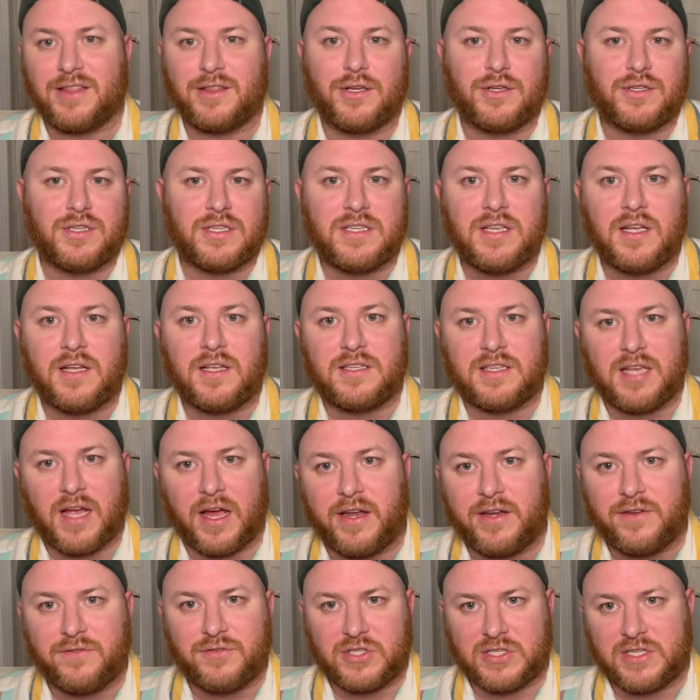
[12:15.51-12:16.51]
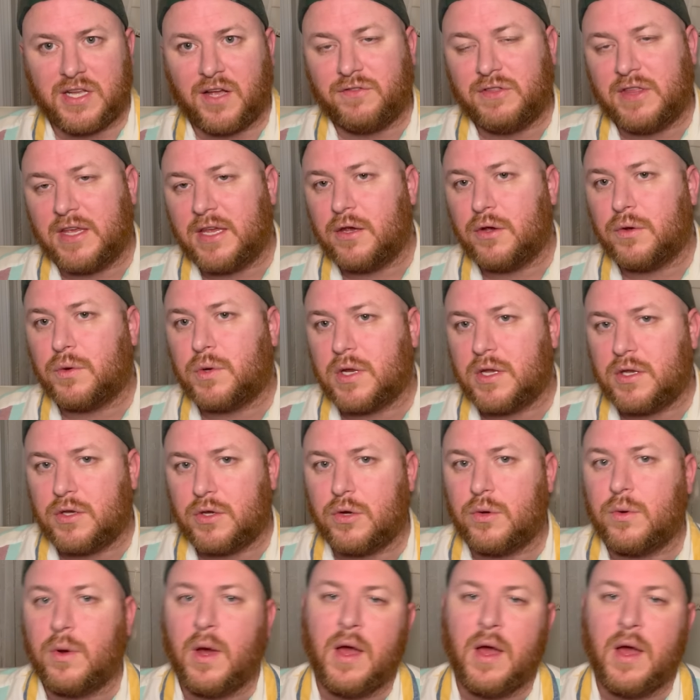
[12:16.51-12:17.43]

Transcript: There's still a ton of stuff that you can do